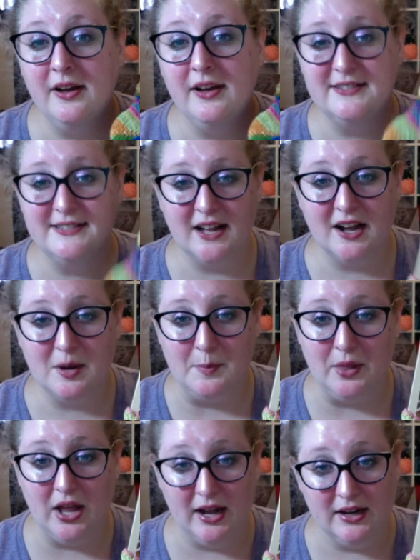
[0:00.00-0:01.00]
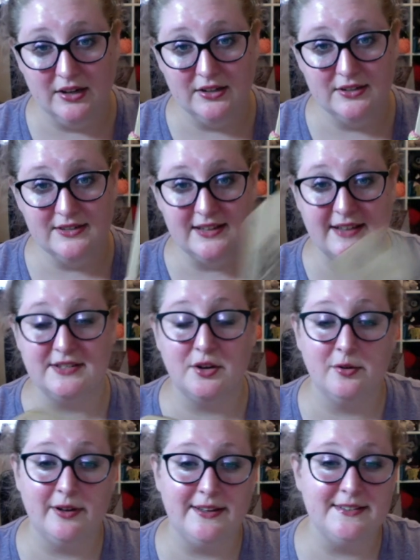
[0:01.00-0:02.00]
sock blockers, as
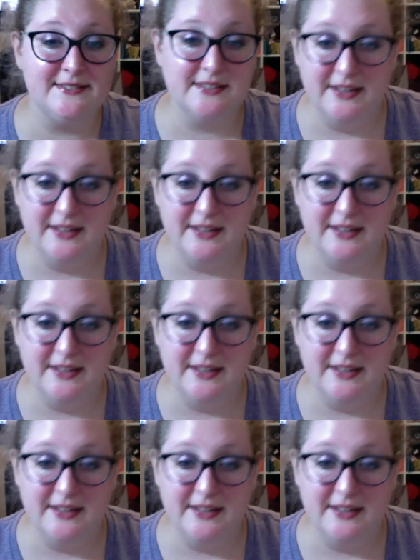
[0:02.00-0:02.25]
always.